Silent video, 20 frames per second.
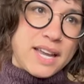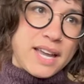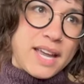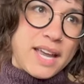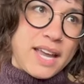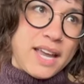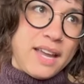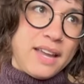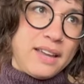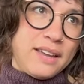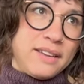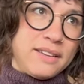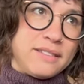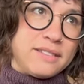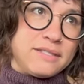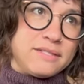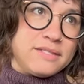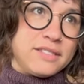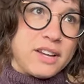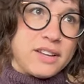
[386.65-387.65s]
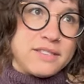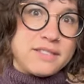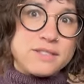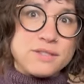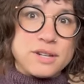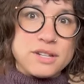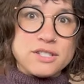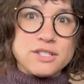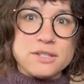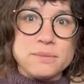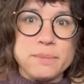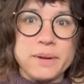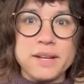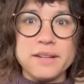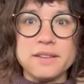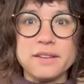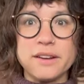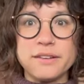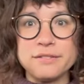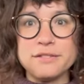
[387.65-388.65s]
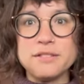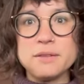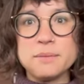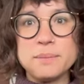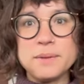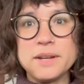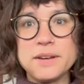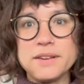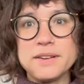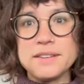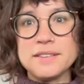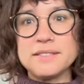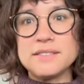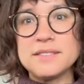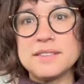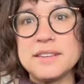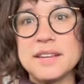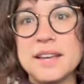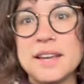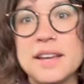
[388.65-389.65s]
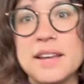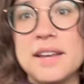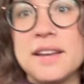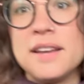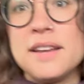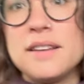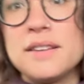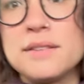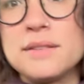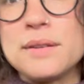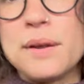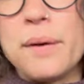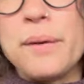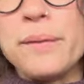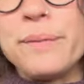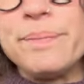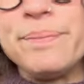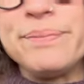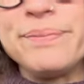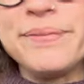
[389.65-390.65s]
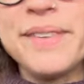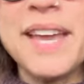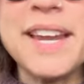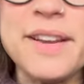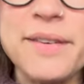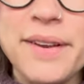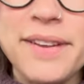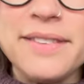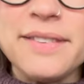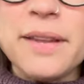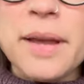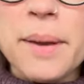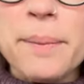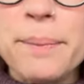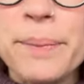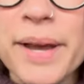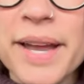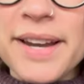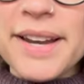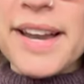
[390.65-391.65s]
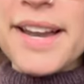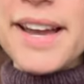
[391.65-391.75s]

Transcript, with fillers: a non-stretchy bind off to be honest. So anyways, but